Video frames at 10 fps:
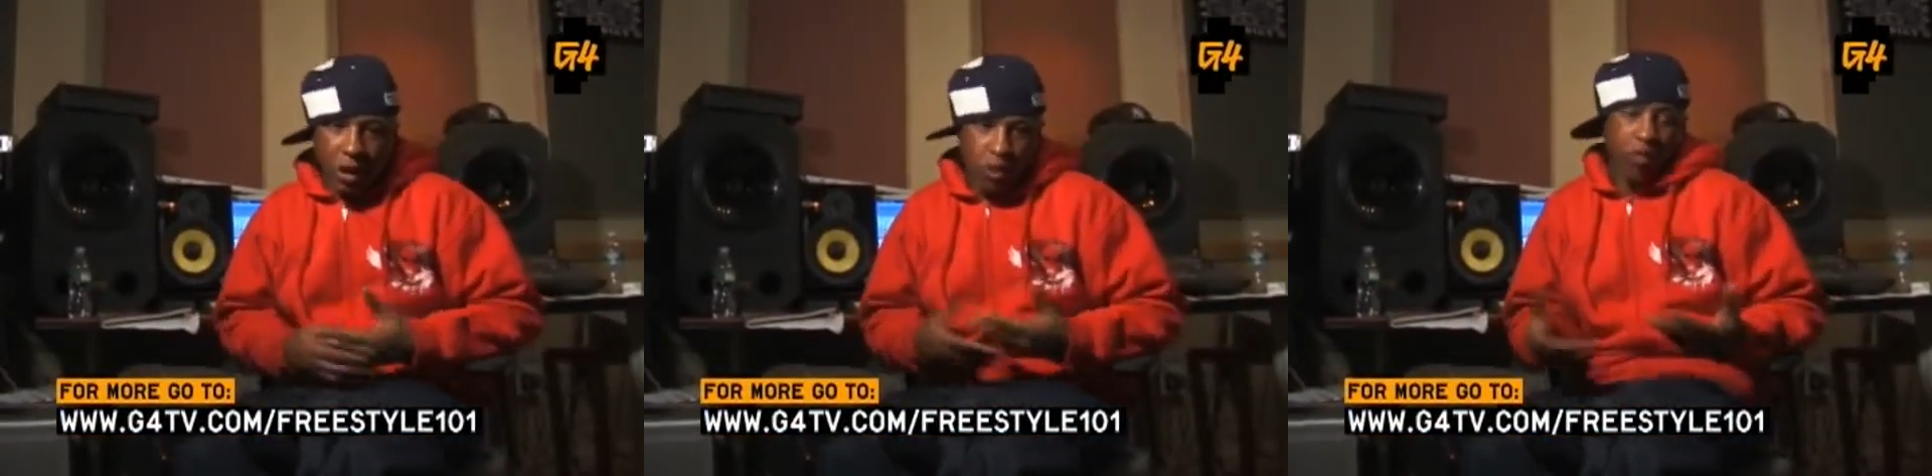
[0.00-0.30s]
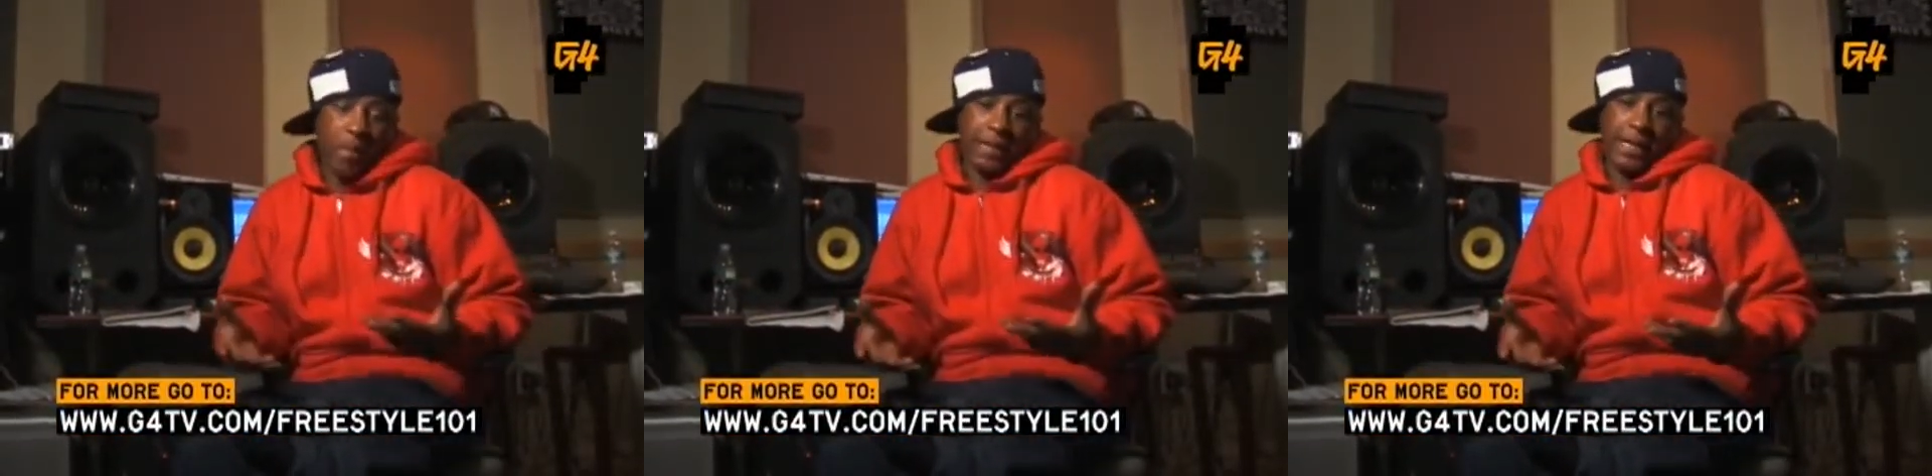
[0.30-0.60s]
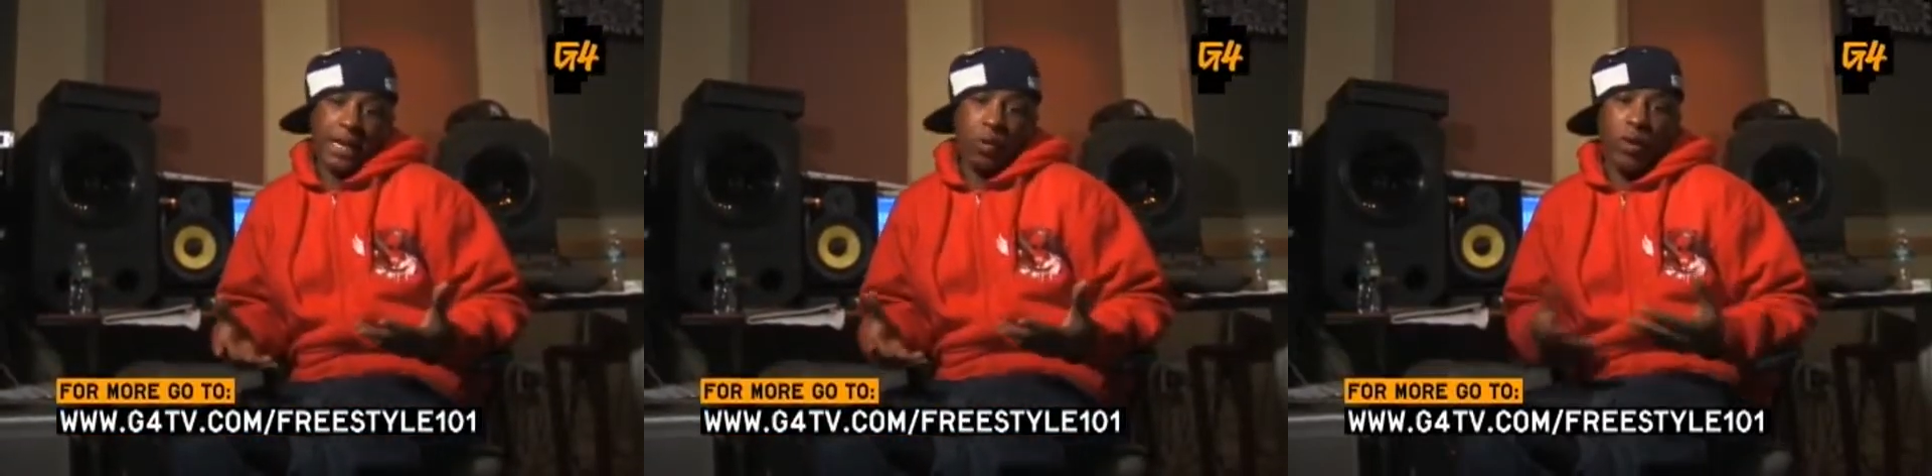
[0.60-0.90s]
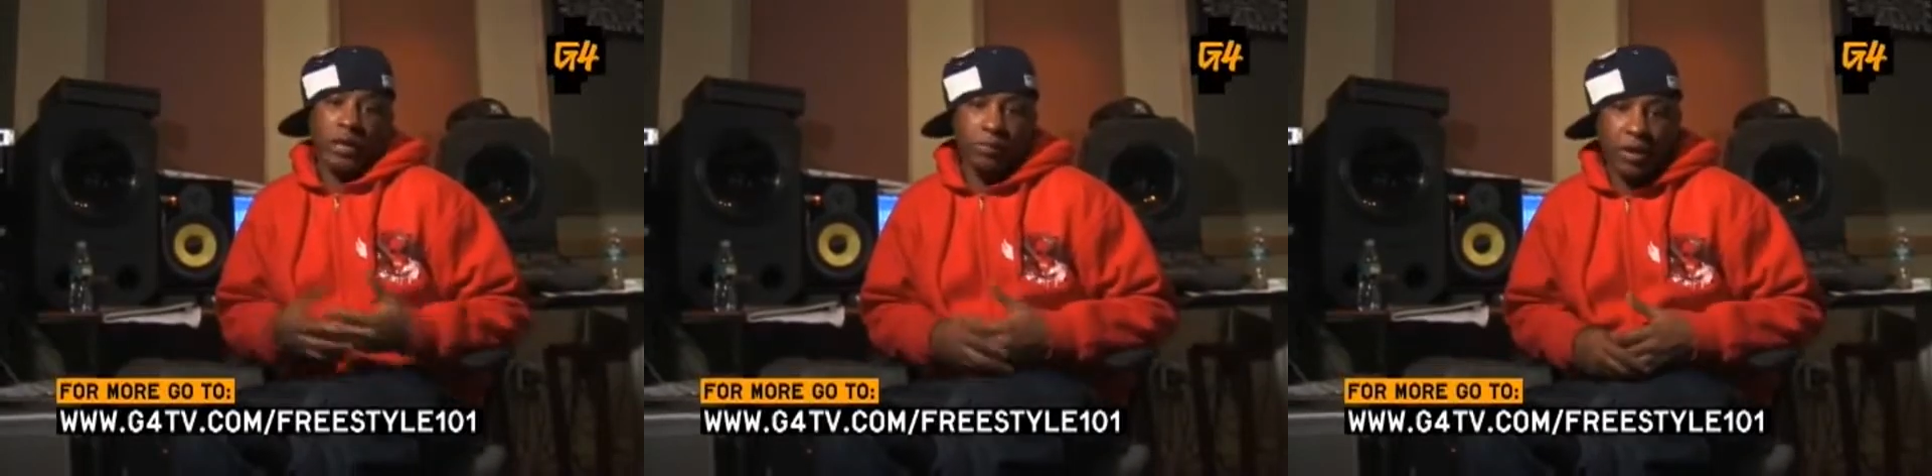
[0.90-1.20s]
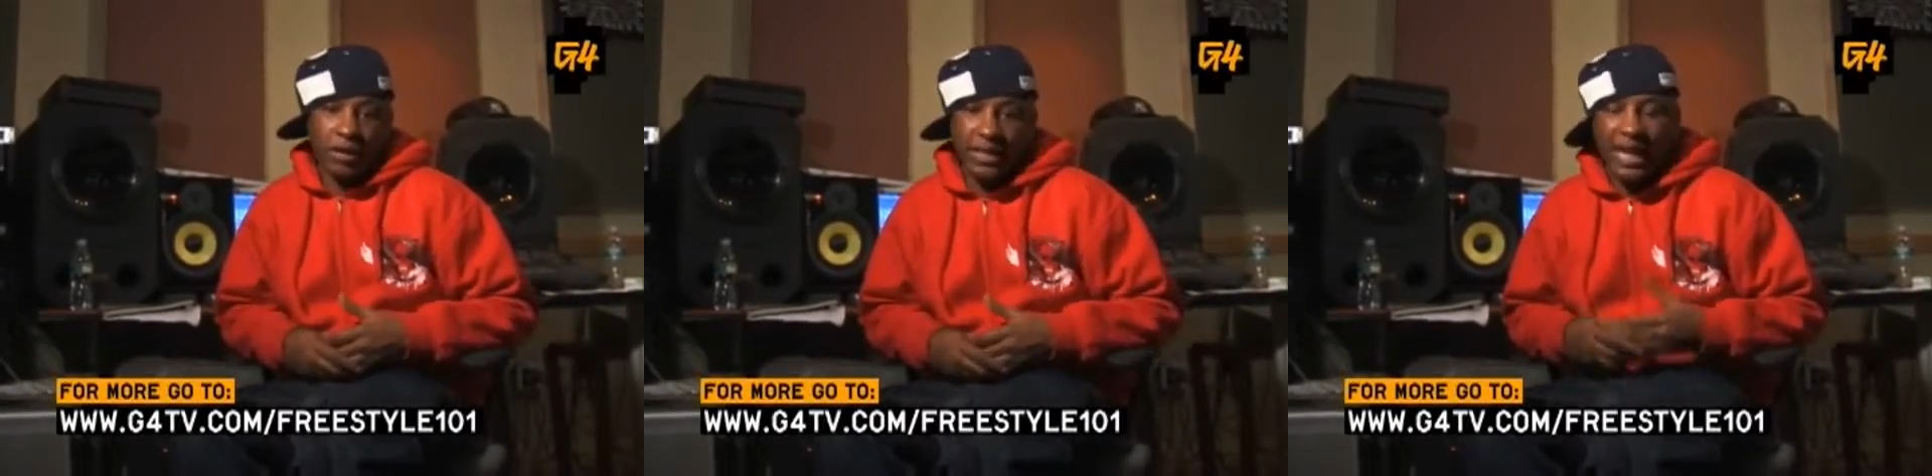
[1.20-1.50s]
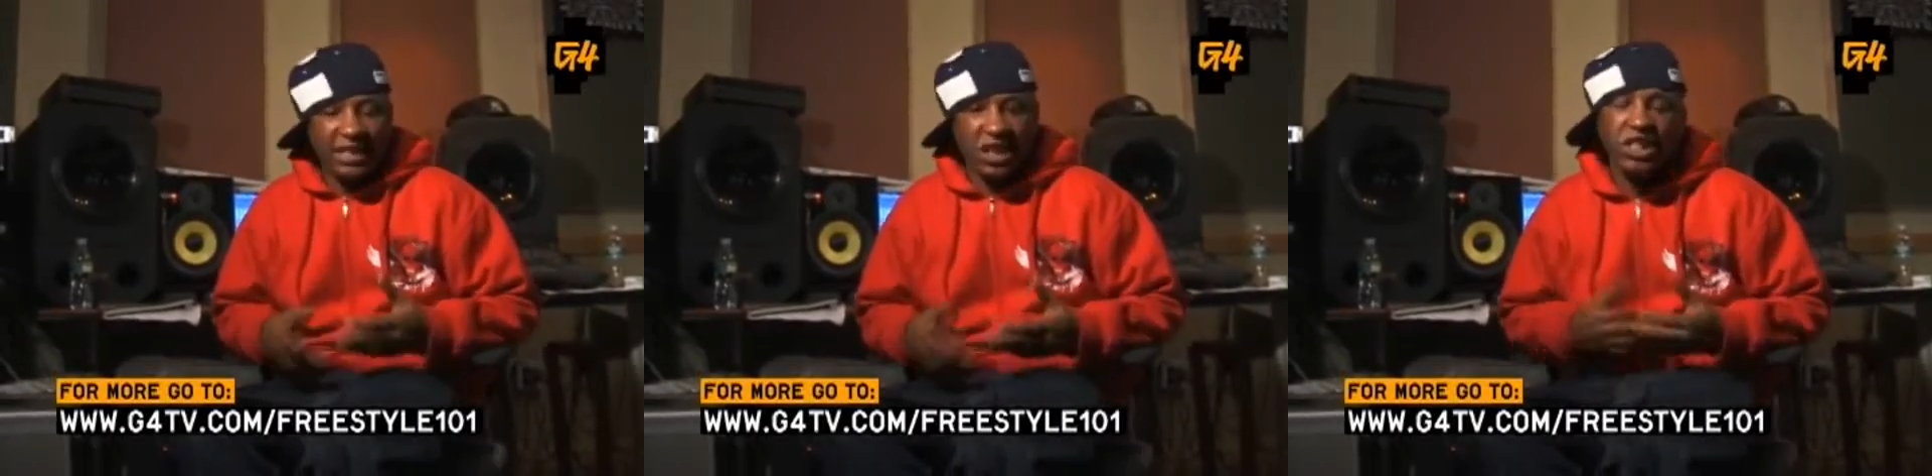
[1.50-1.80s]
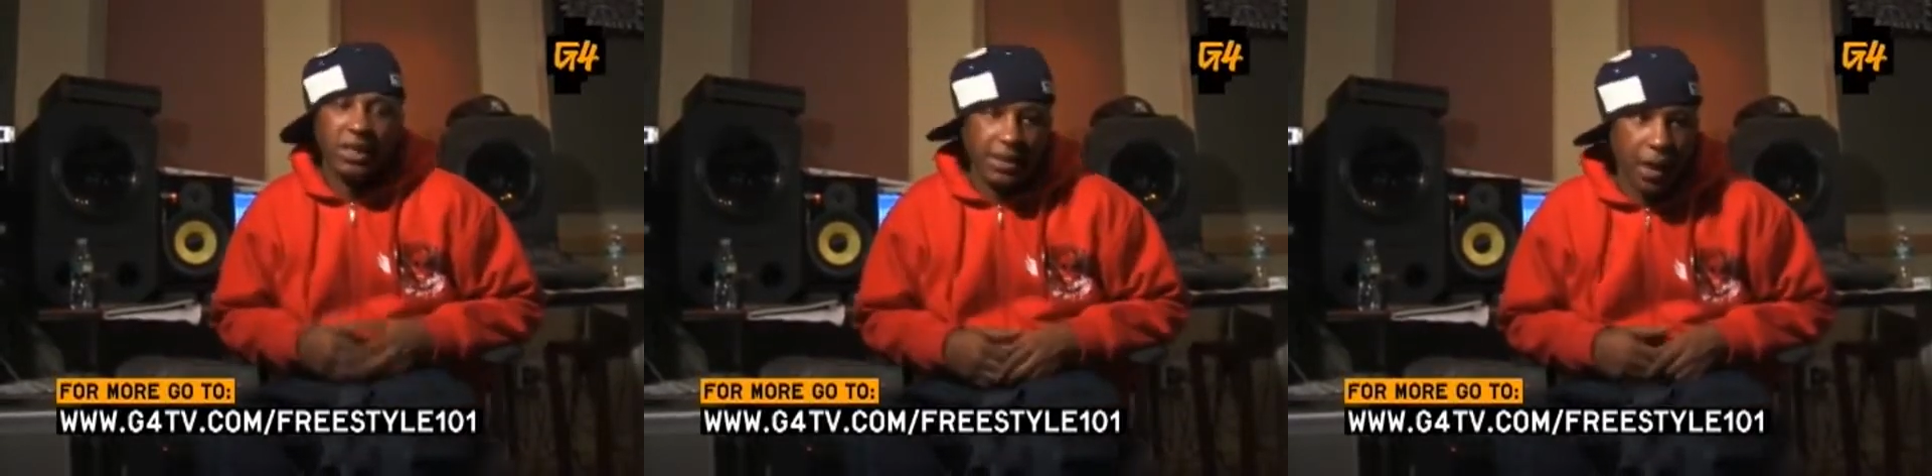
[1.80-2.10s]
you represent Queensbridge, not
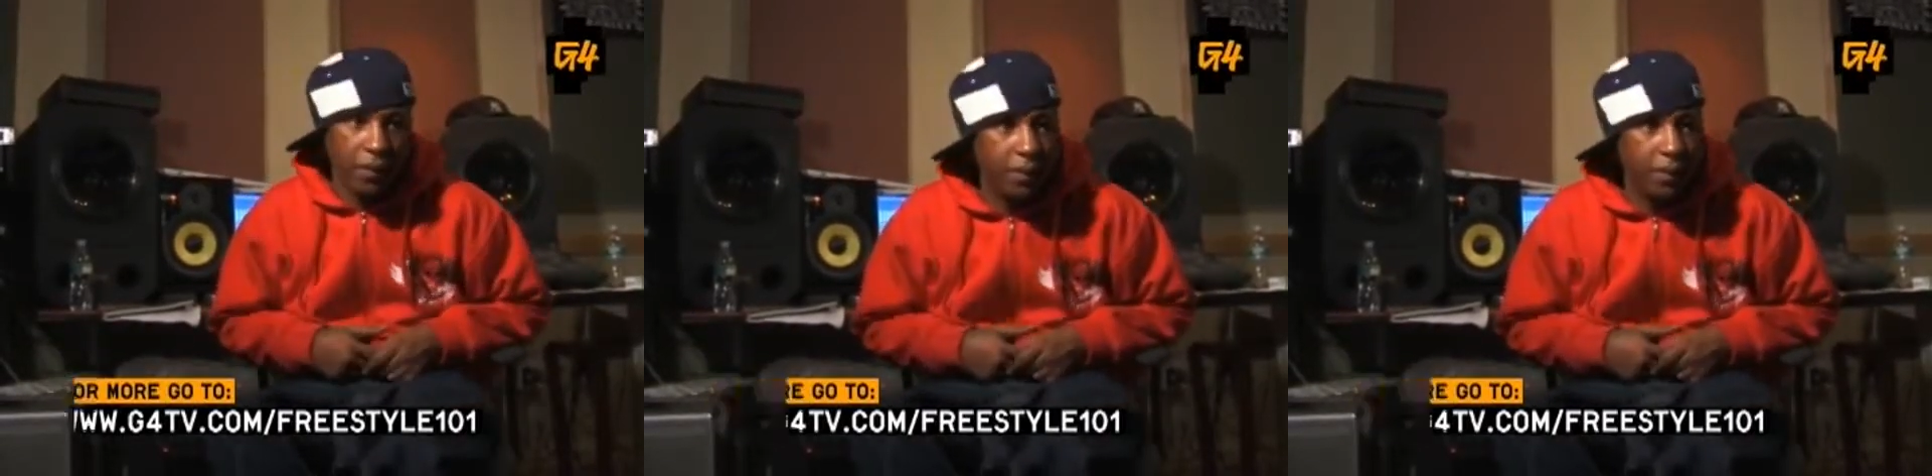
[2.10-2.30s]
just yourself.